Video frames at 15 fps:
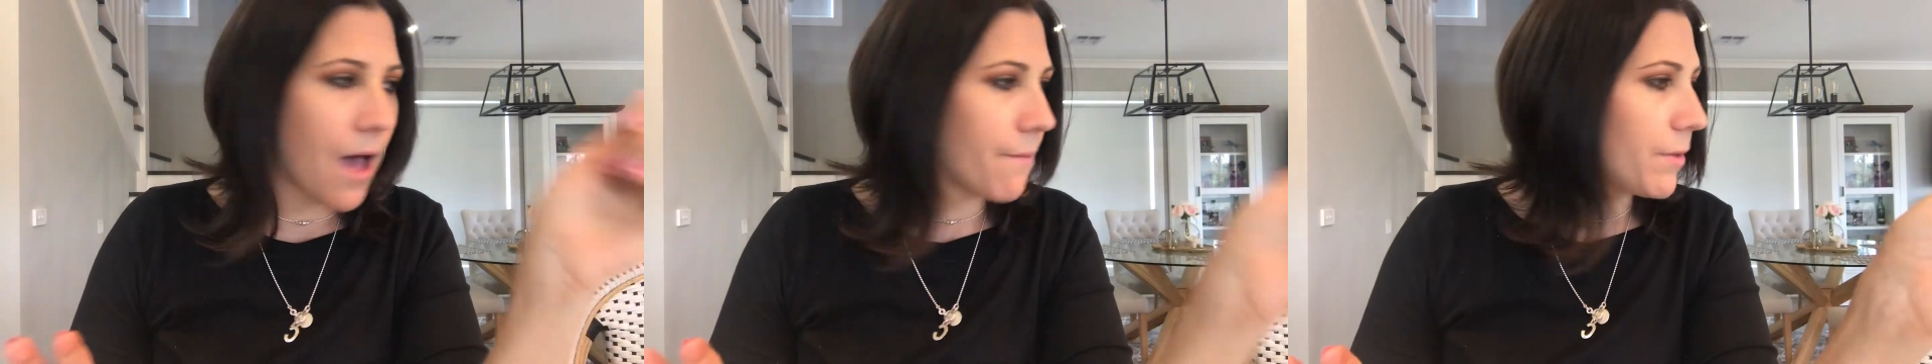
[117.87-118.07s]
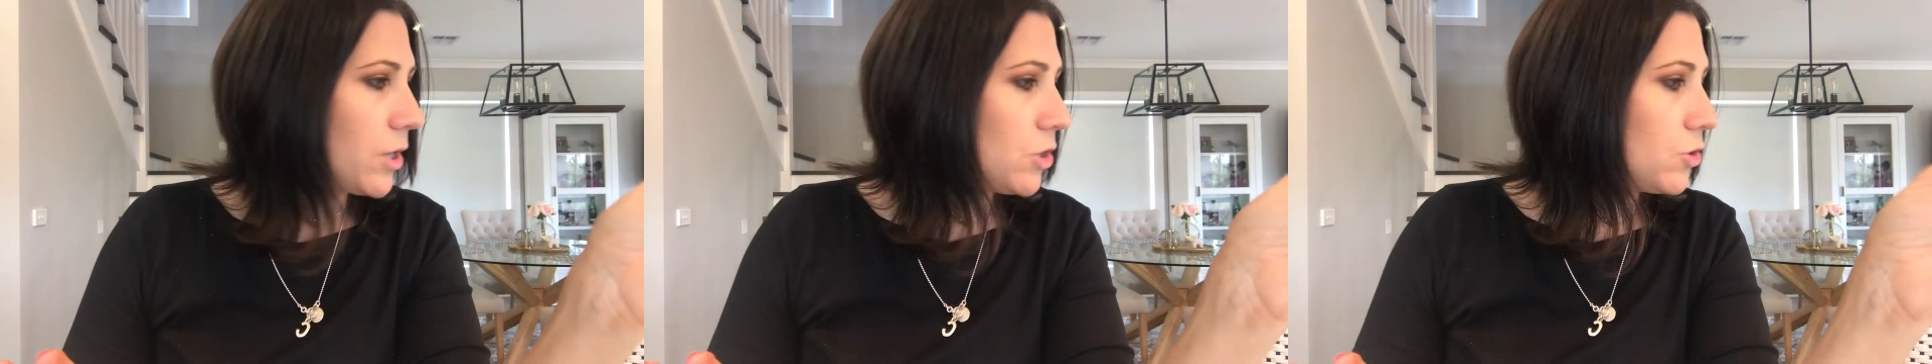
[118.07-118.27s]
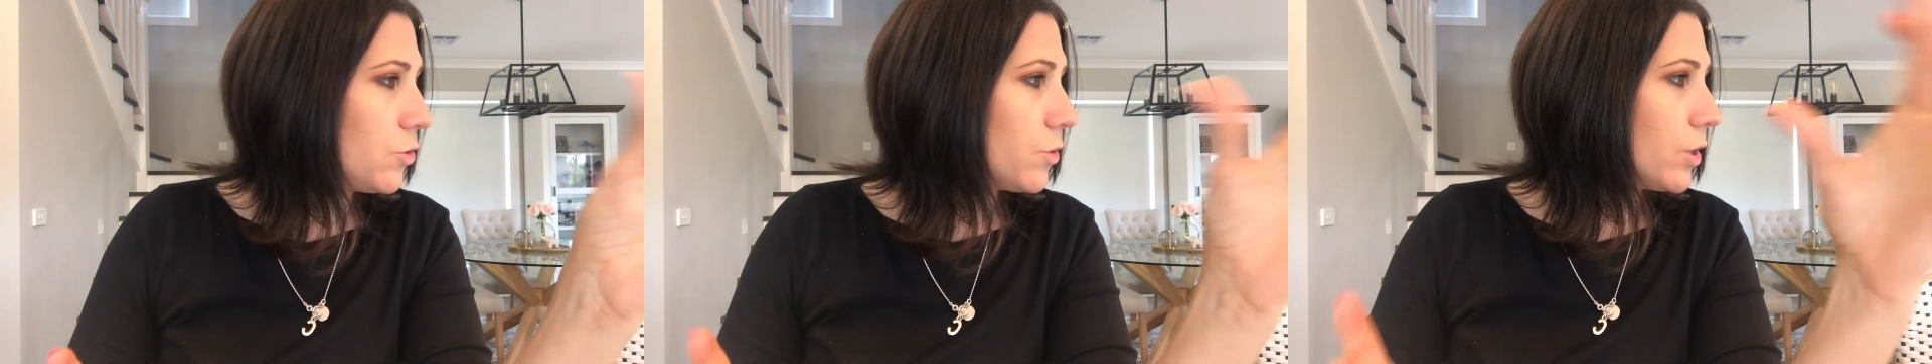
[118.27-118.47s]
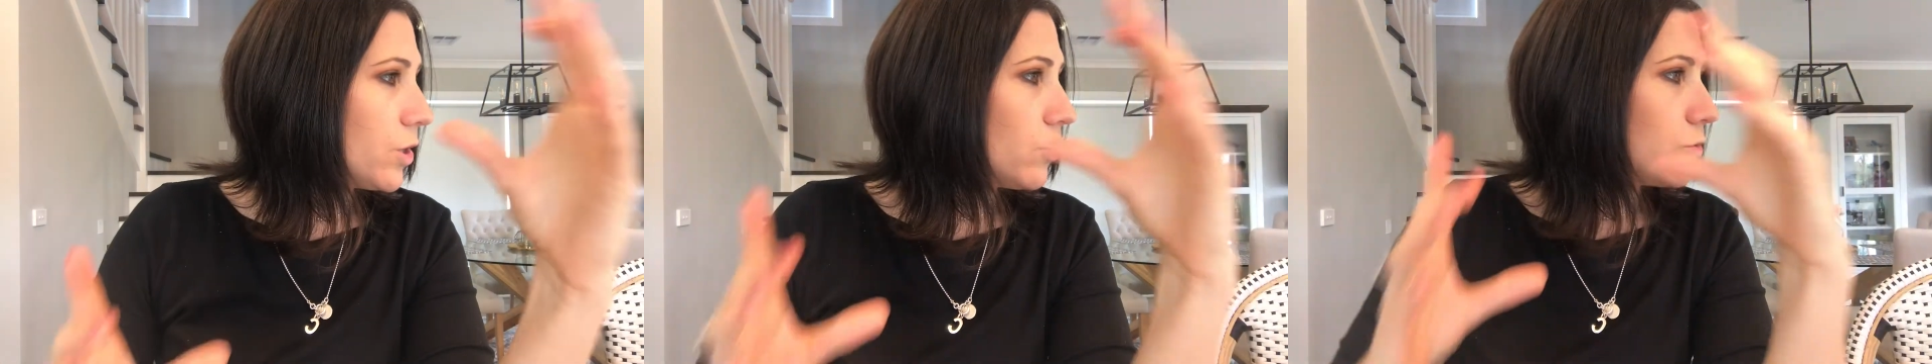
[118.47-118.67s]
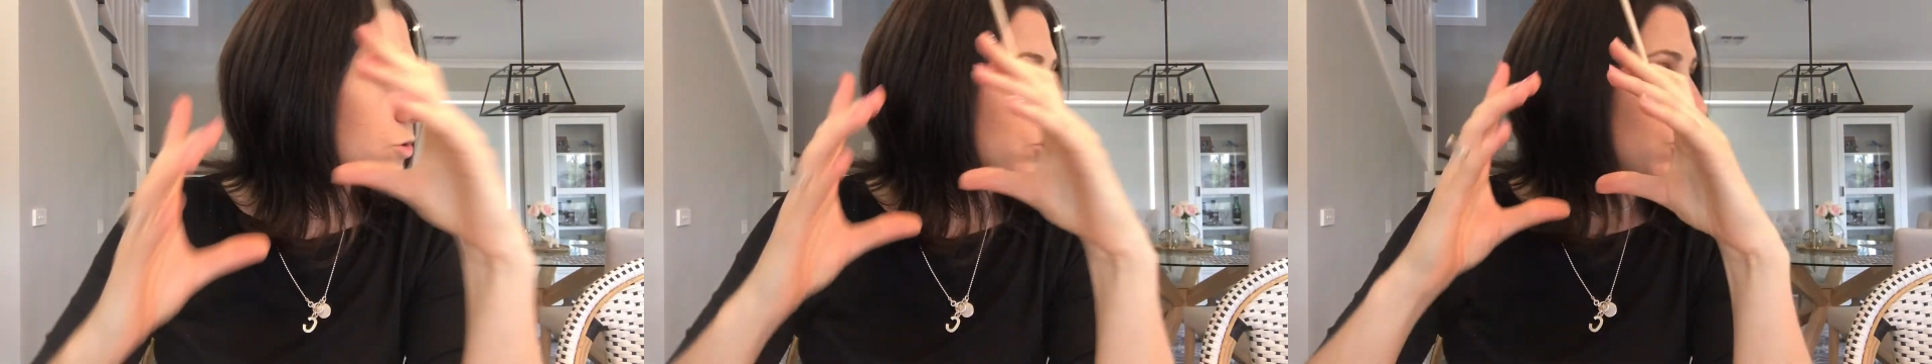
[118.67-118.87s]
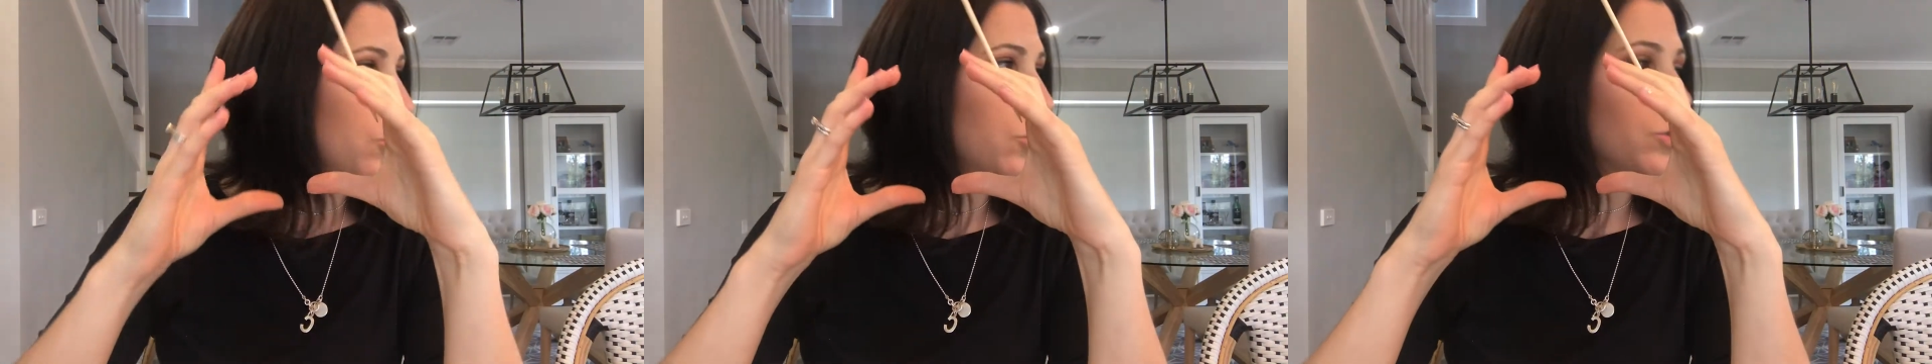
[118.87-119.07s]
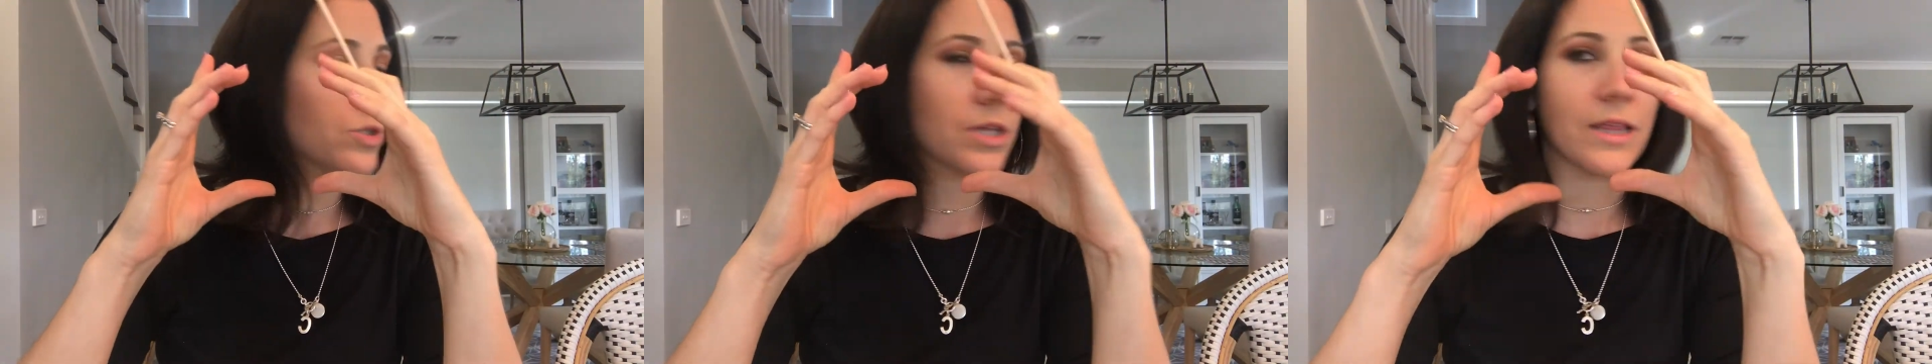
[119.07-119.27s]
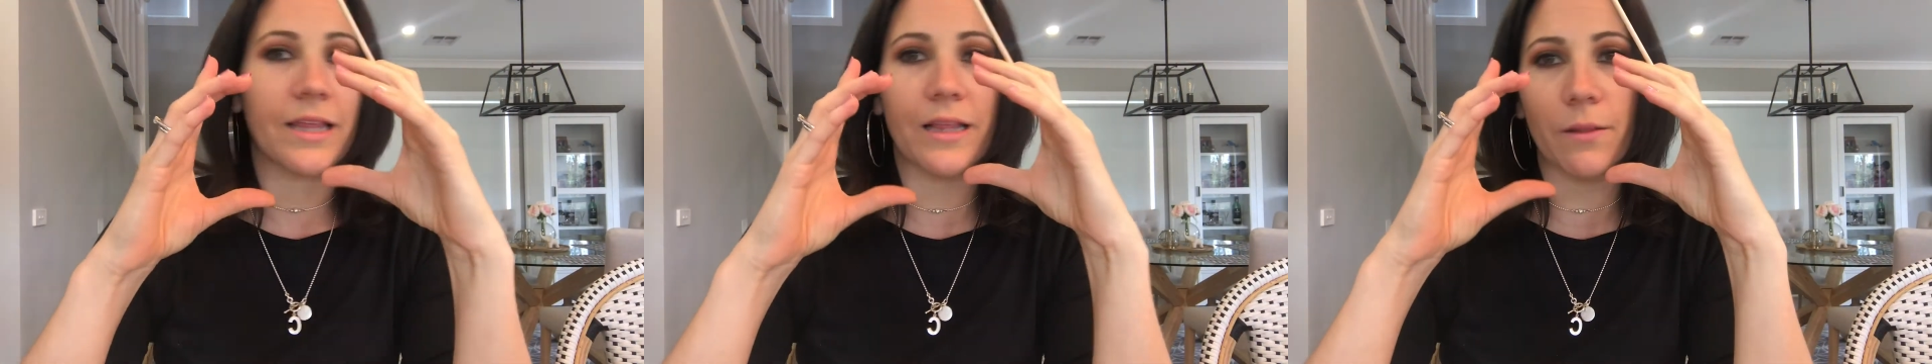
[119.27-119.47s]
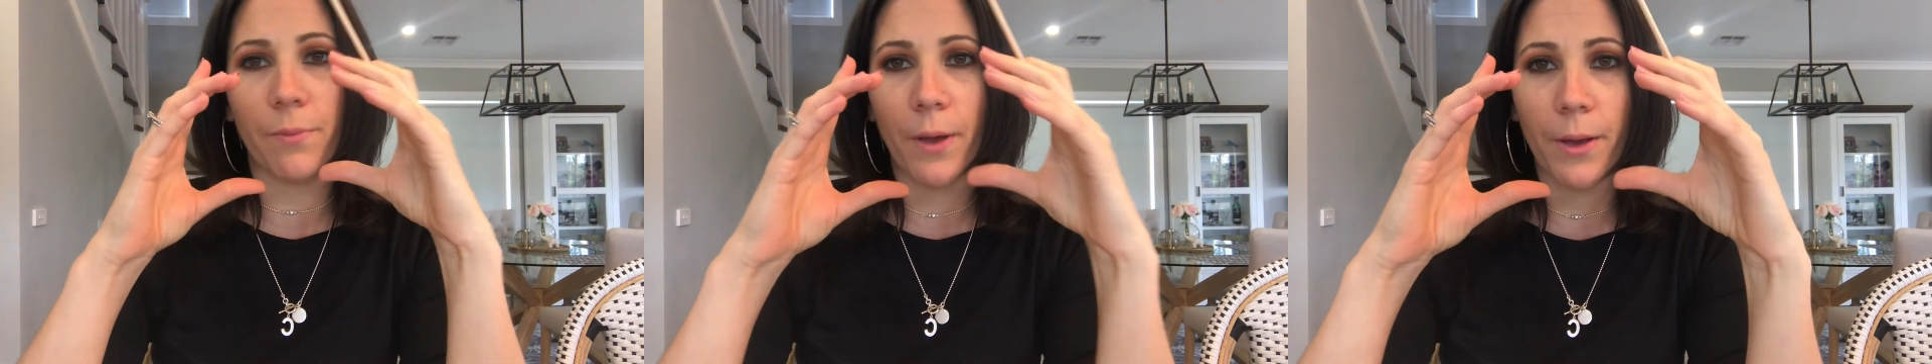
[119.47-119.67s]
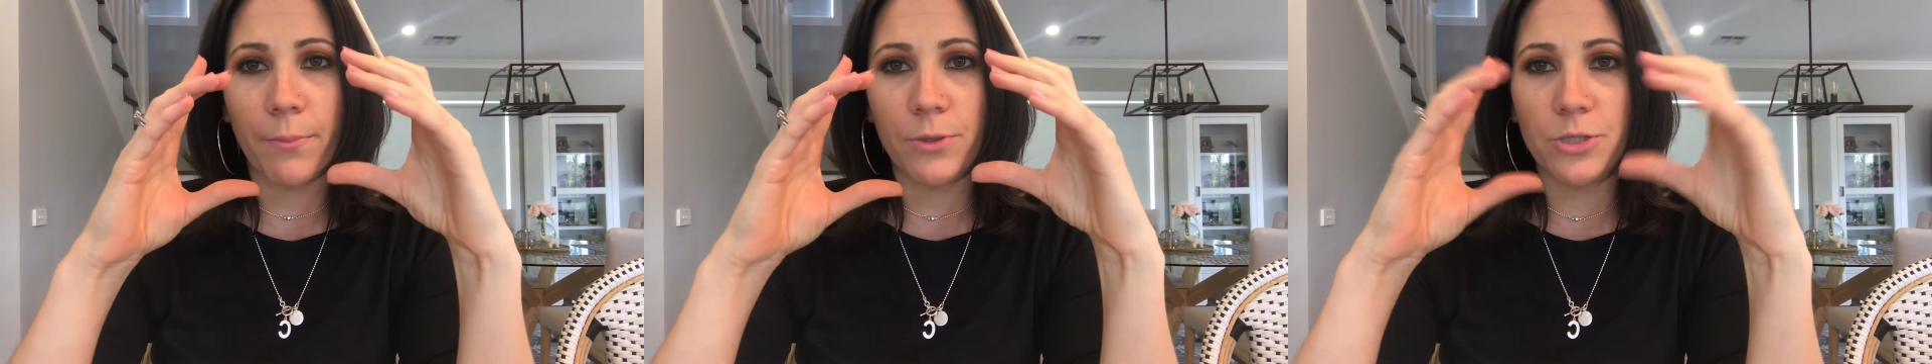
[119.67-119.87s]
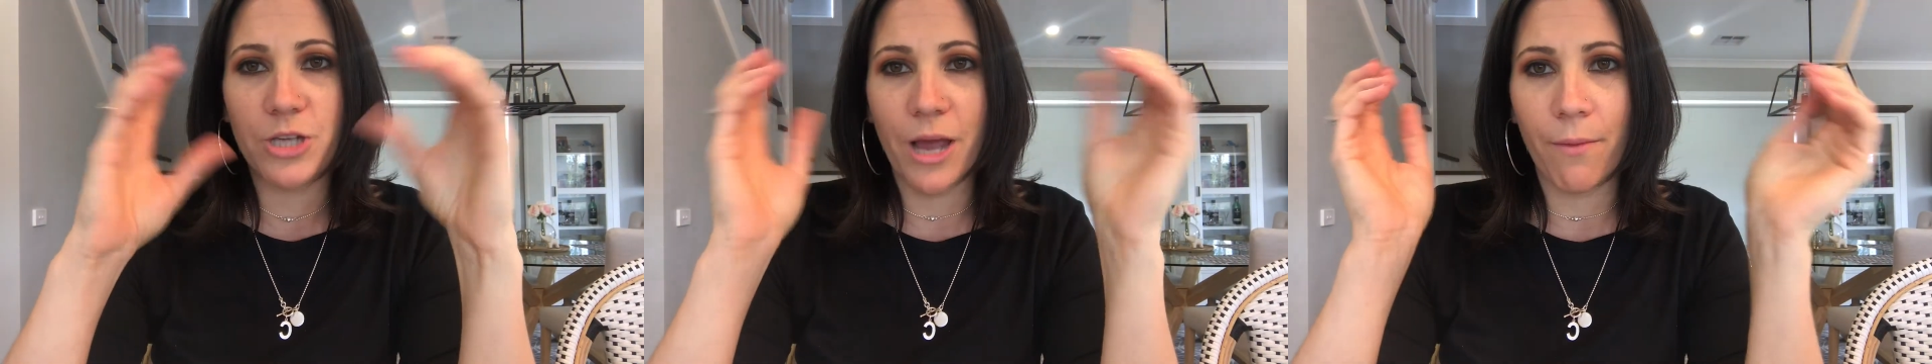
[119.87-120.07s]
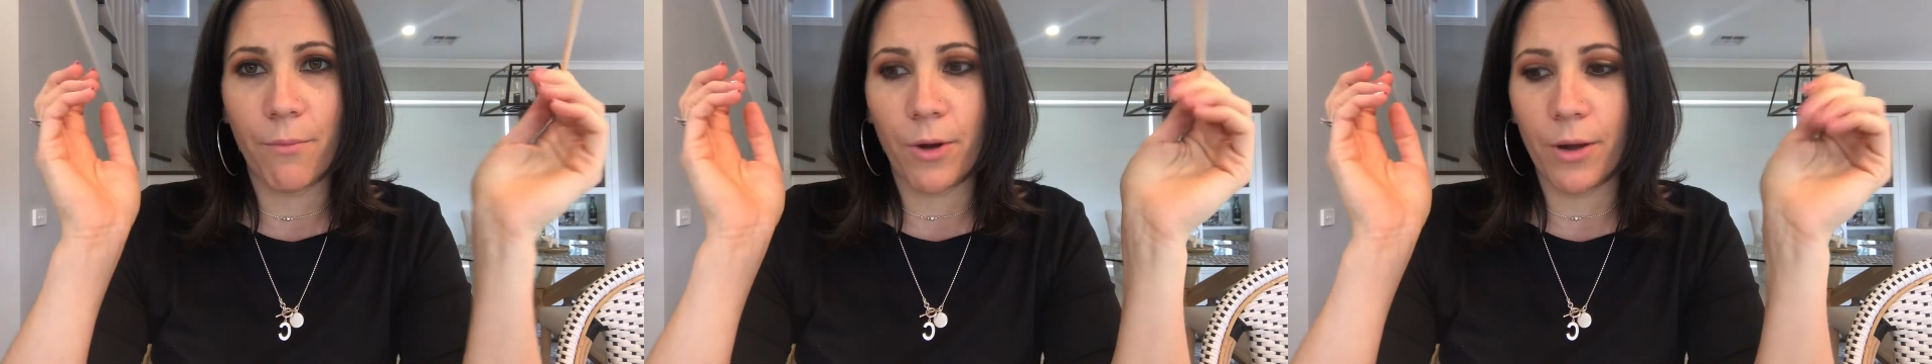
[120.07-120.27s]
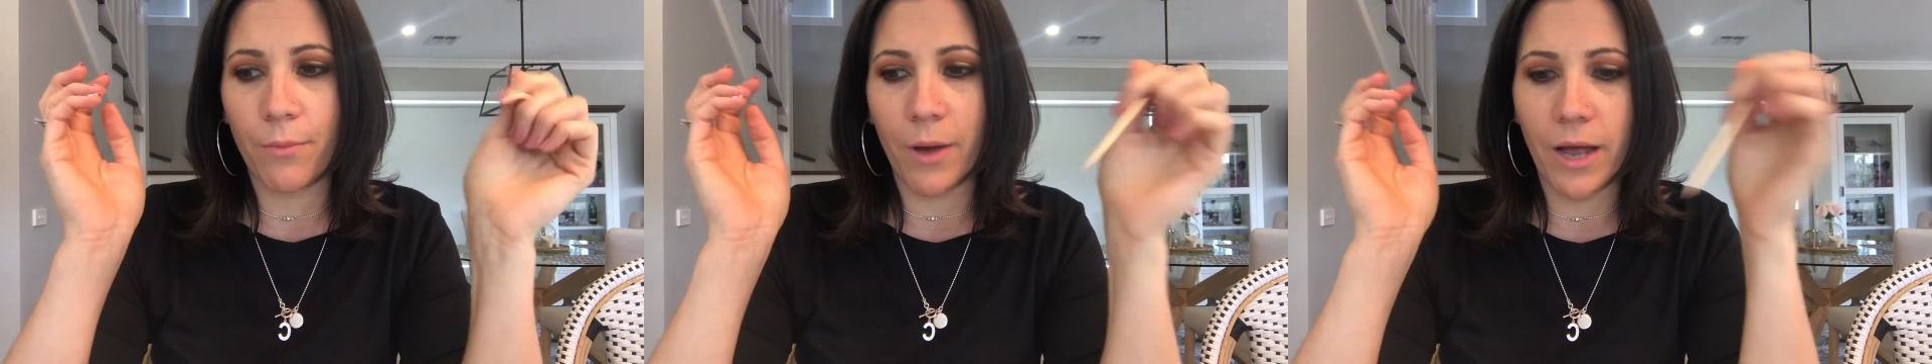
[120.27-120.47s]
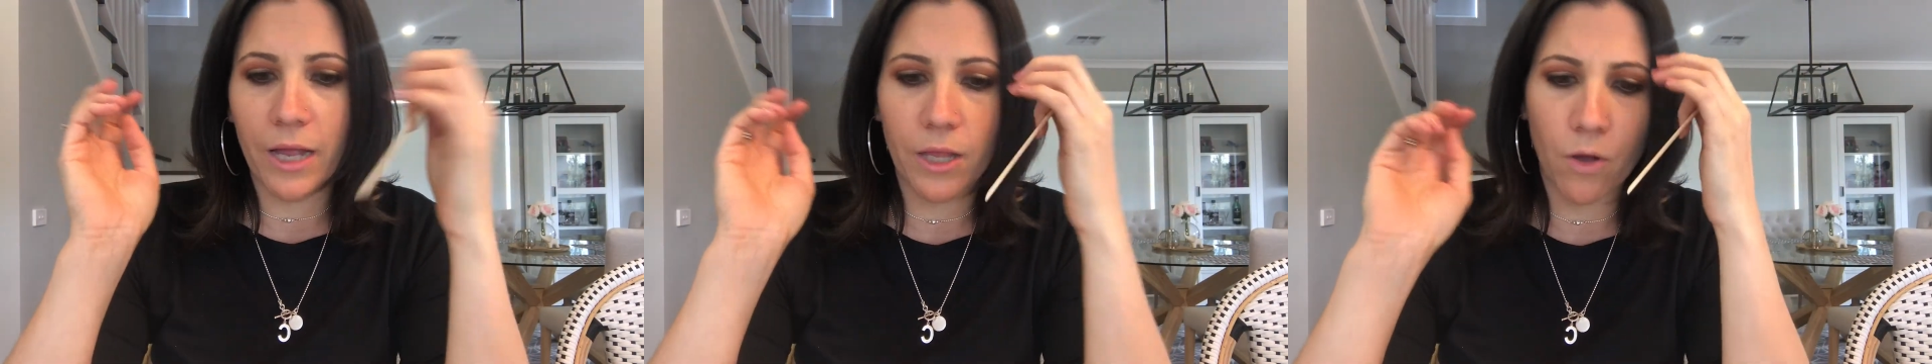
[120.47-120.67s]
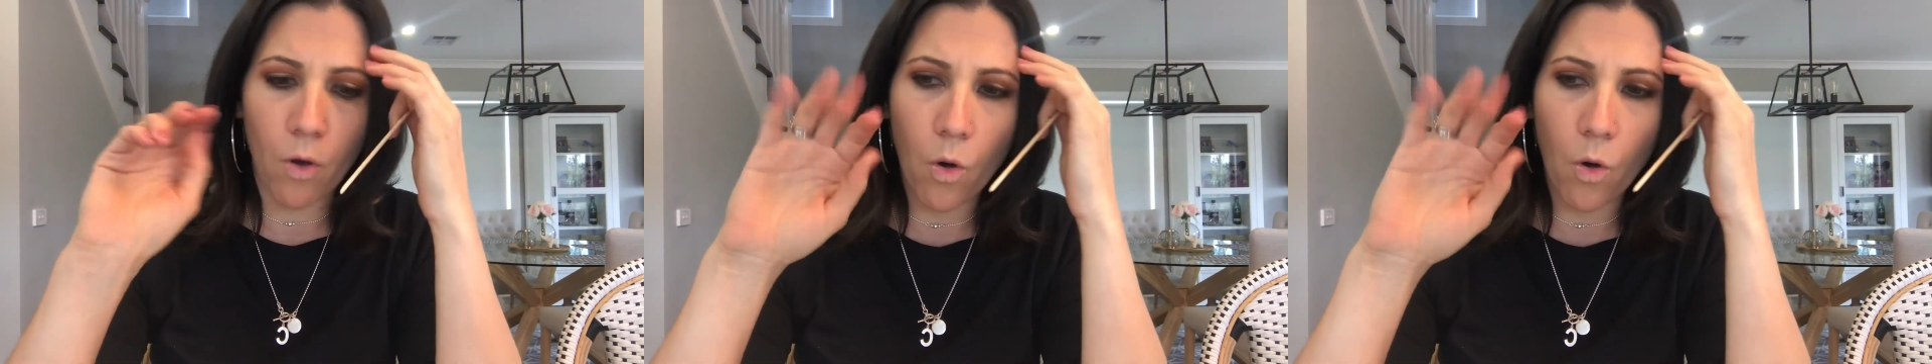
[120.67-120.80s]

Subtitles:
You can also use the little purple Jamberry one